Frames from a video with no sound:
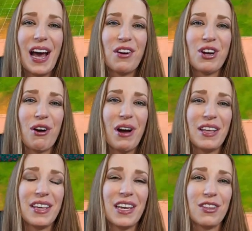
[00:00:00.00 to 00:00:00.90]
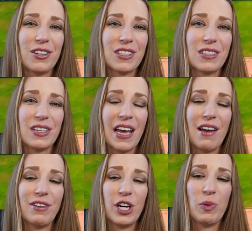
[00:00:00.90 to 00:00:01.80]
I don't know, I think it looks, yeah,
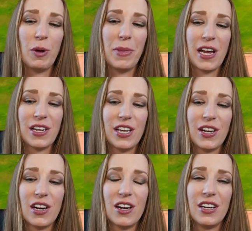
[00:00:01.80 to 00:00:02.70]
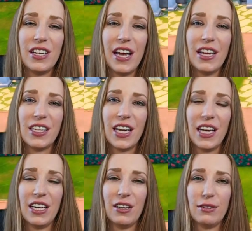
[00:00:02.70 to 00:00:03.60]
very well manicured, yet
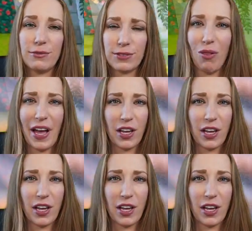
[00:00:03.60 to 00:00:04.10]
kind of let